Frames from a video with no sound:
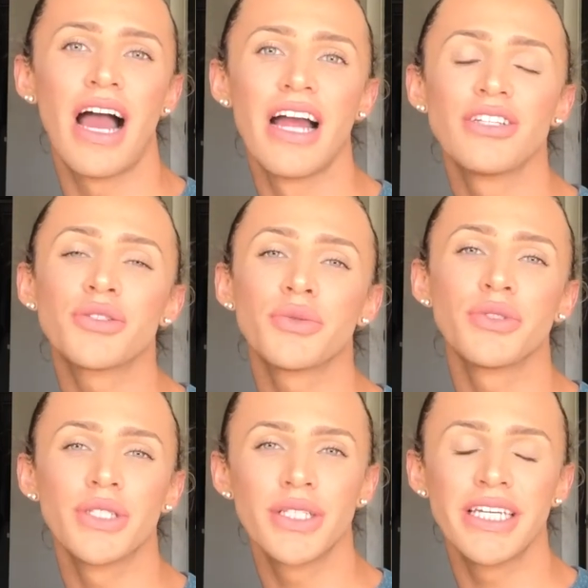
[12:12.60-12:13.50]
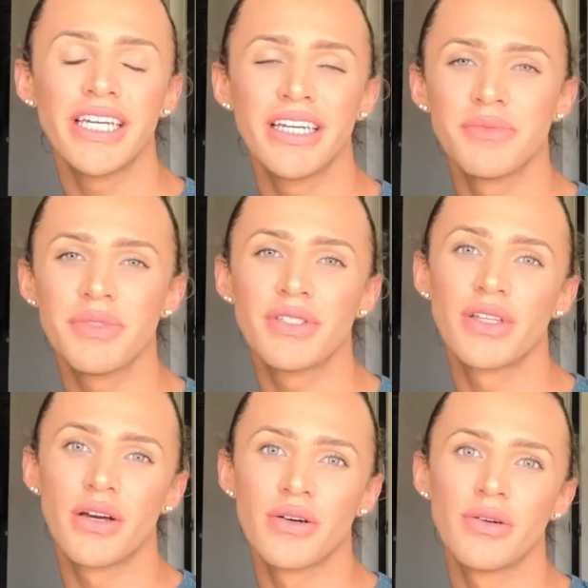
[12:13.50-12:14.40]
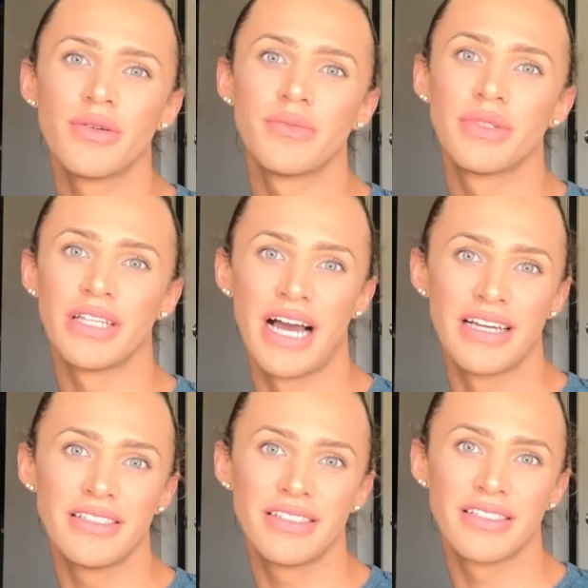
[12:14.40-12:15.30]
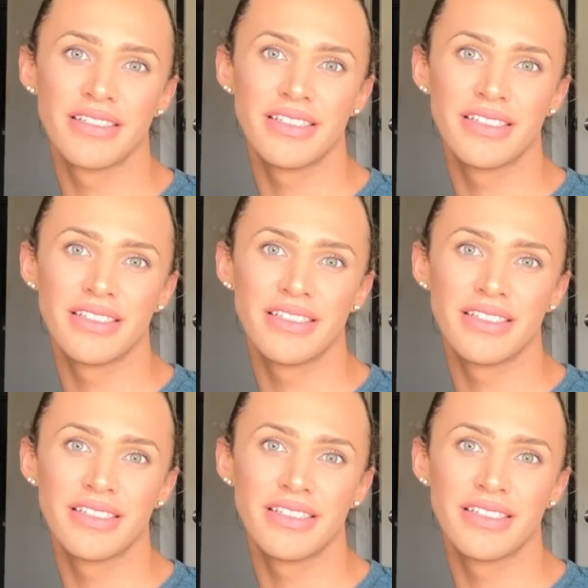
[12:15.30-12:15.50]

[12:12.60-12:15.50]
I truly am so blessed